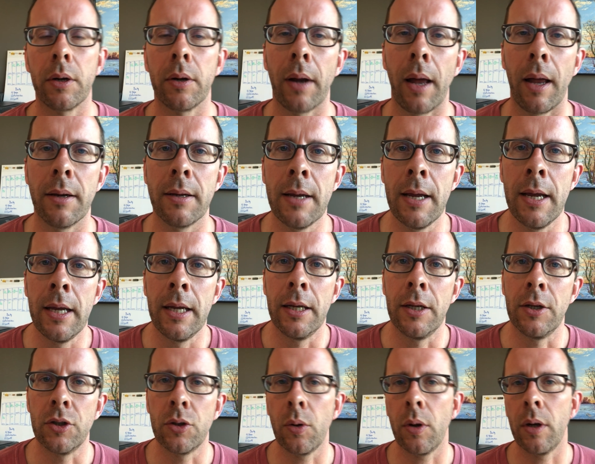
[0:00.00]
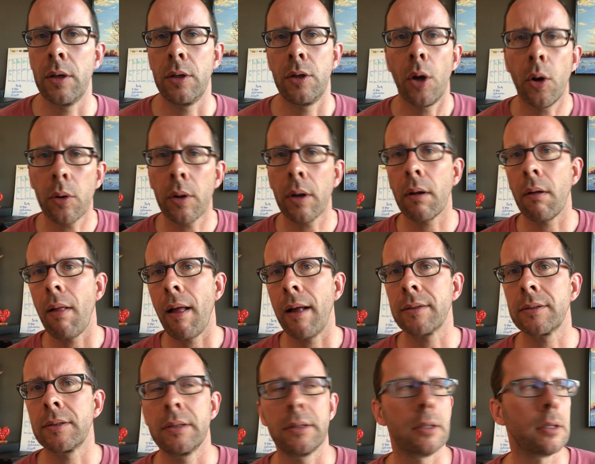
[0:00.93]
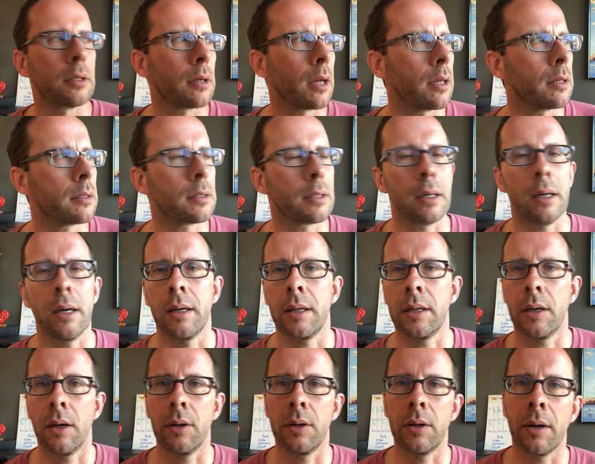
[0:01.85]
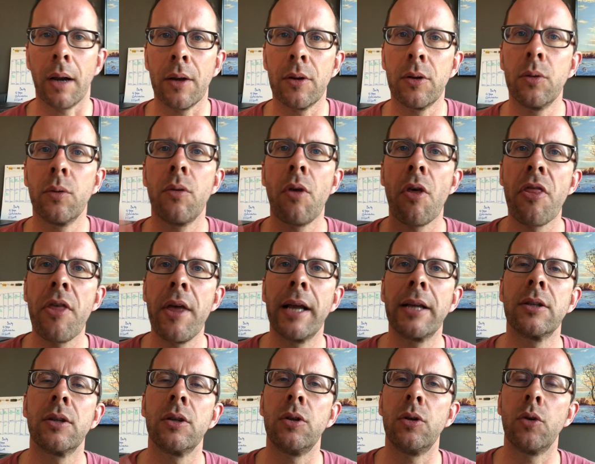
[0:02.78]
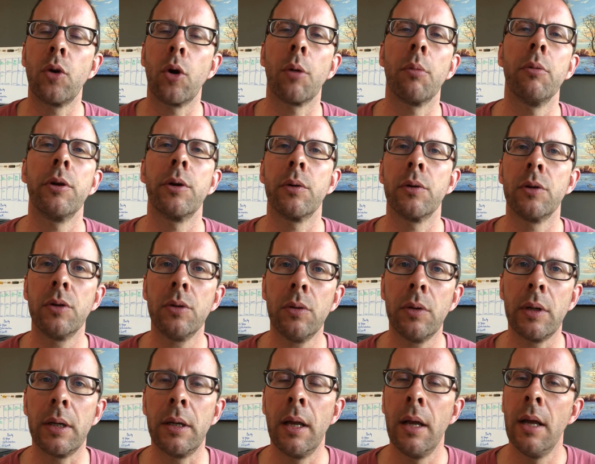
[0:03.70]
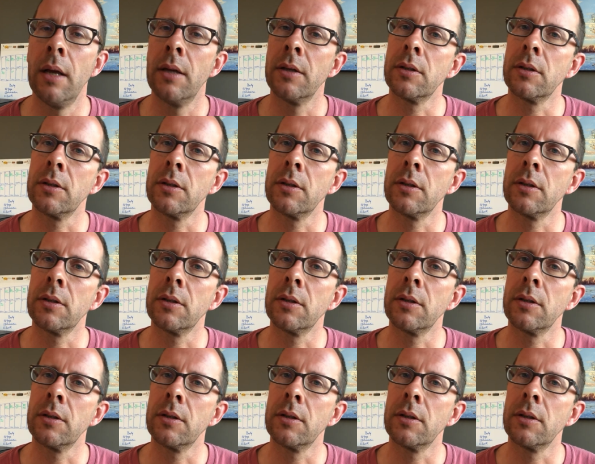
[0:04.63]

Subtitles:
You're not enjoying yoga classes. You're not you're not doing the things that you normally are doing.